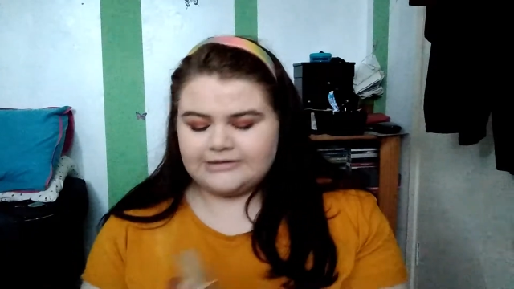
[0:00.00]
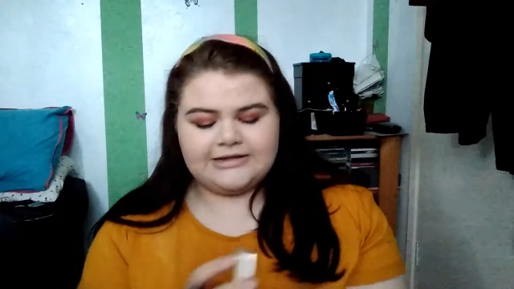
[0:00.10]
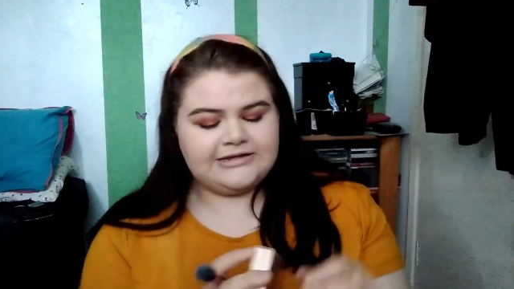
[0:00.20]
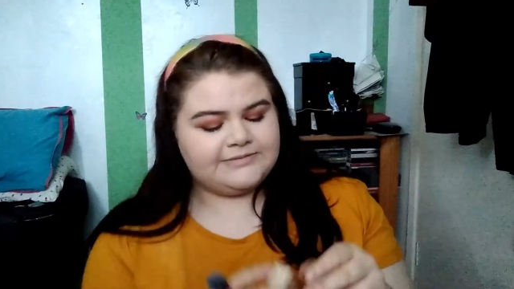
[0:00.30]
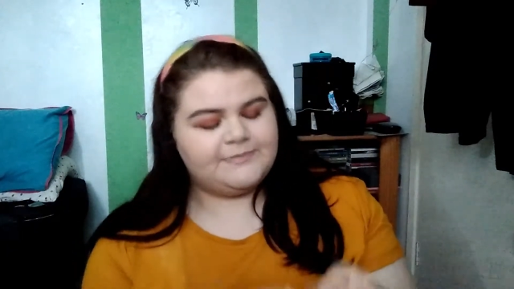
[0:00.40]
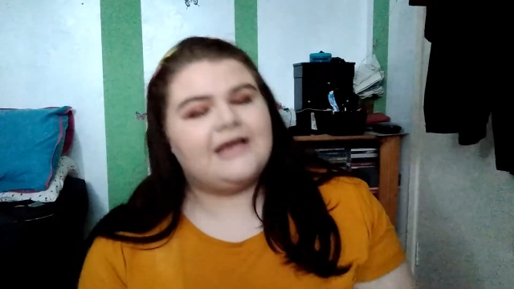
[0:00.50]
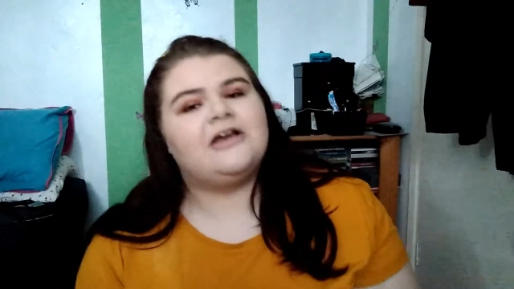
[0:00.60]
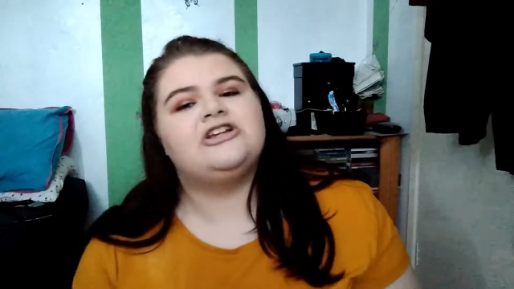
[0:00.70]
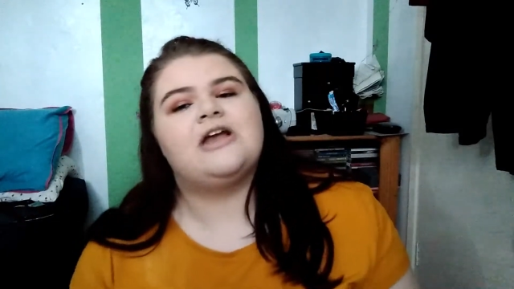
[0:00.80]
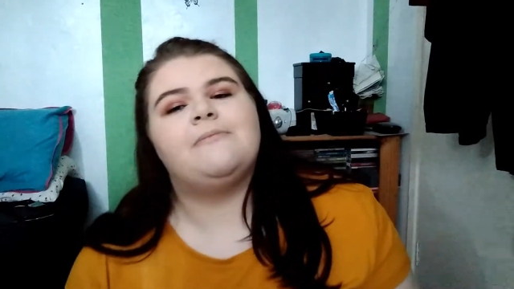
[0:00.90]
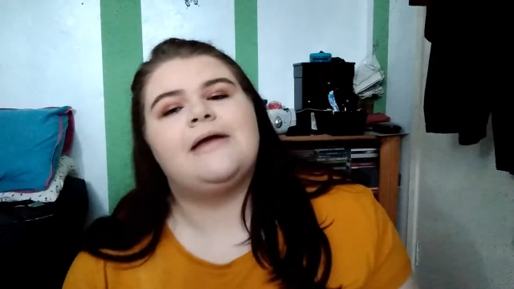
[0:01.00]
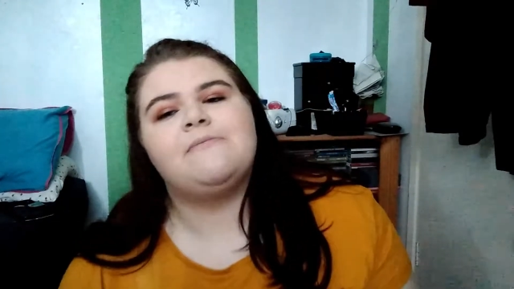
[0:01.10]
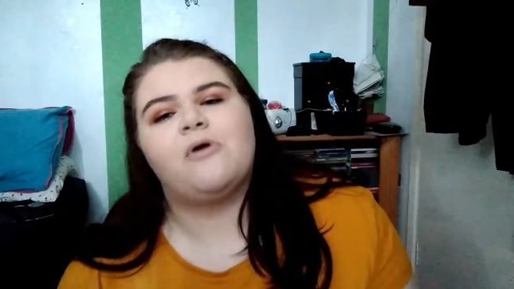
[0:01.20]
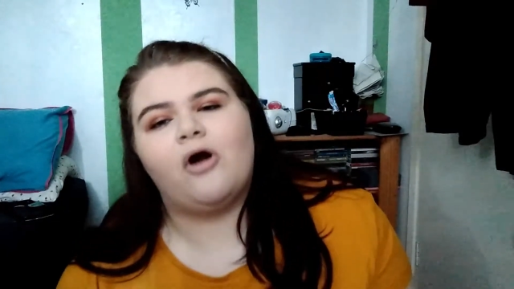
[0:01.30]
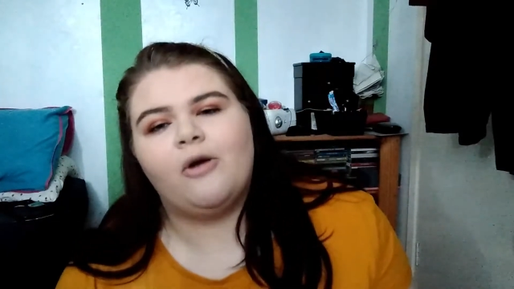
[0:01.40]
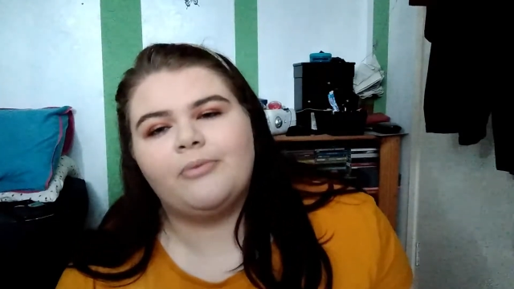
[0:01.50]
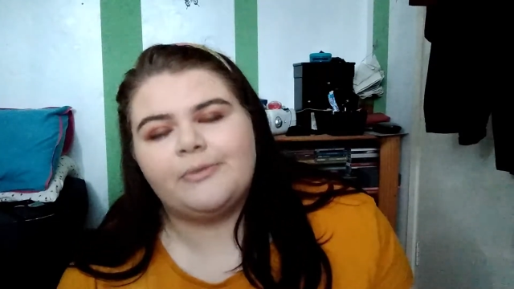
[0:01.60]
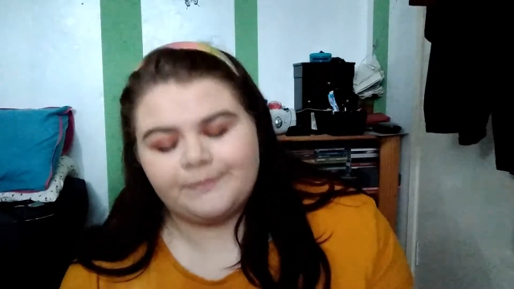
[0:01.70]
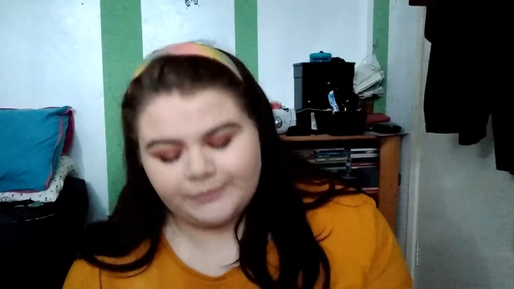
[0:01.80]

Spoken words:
So this is Becca Champagne Pop.